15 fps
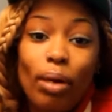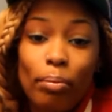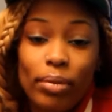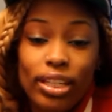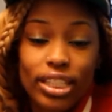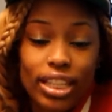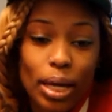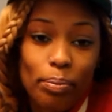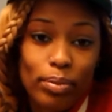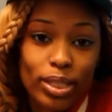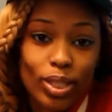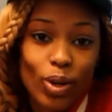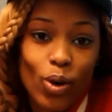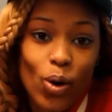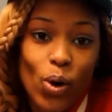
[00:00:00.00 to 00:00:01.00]
My mixtape
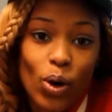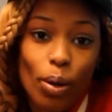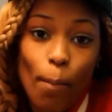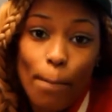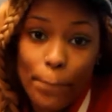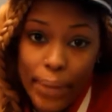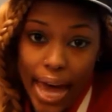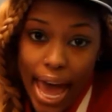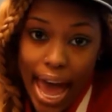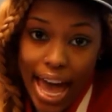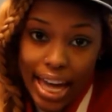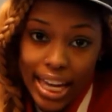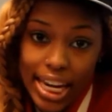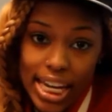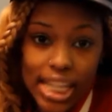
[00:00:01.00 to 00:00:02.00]
is called
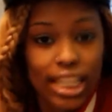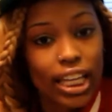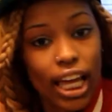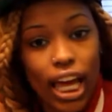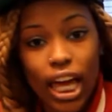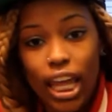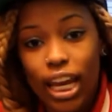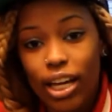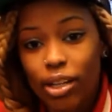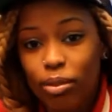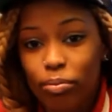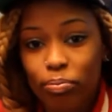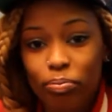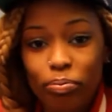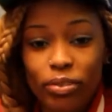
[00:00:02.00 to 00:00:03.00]
Bad,
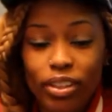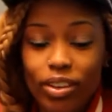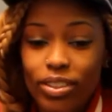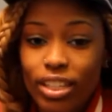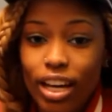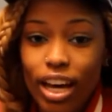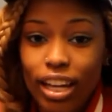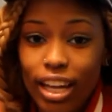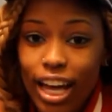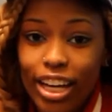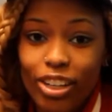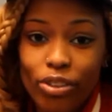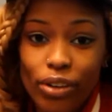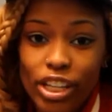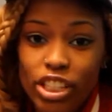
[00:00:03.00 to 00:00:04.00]
and you know, it's got a
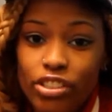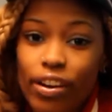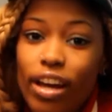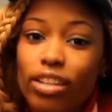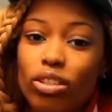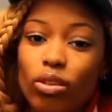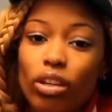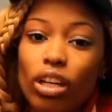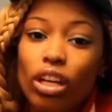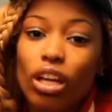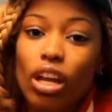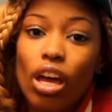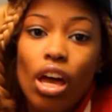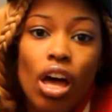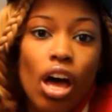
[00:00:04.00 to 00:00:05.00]
lot of great tracks on
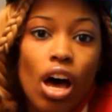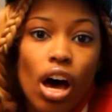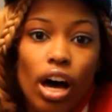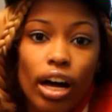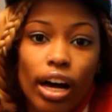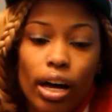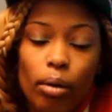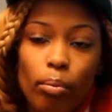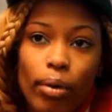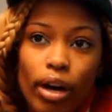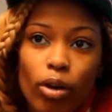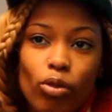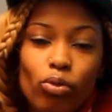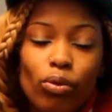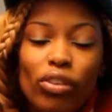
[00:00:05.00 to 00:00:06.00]
it. I got
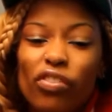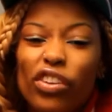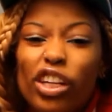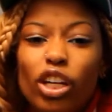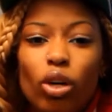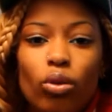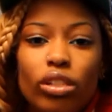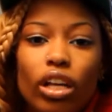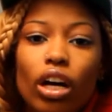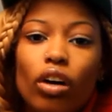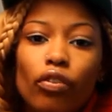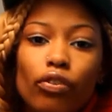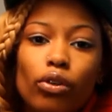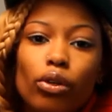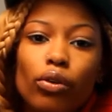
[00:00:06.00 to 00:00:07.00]
about 3 videos
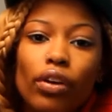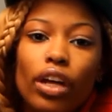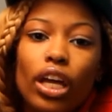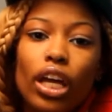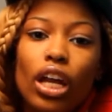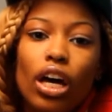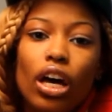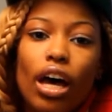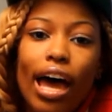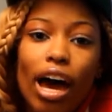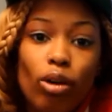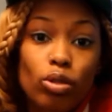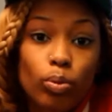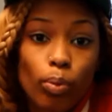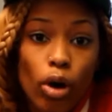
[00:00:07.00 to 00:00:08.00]
out for it:
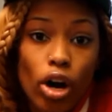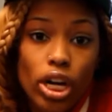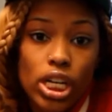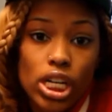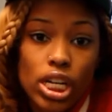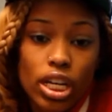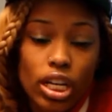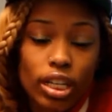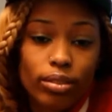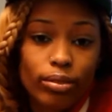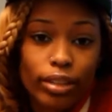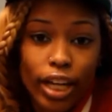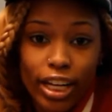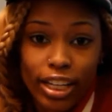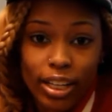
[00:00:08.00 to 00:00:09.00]
House Party,
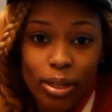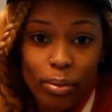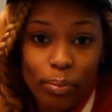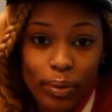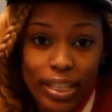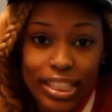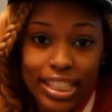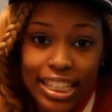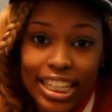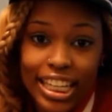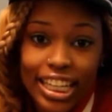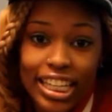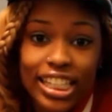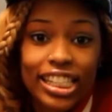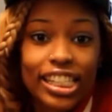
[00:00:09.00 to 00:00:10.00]
None of Your
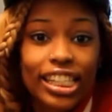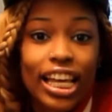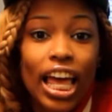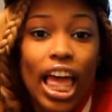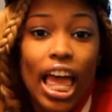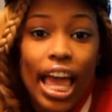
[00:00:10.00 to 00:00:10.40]
Business,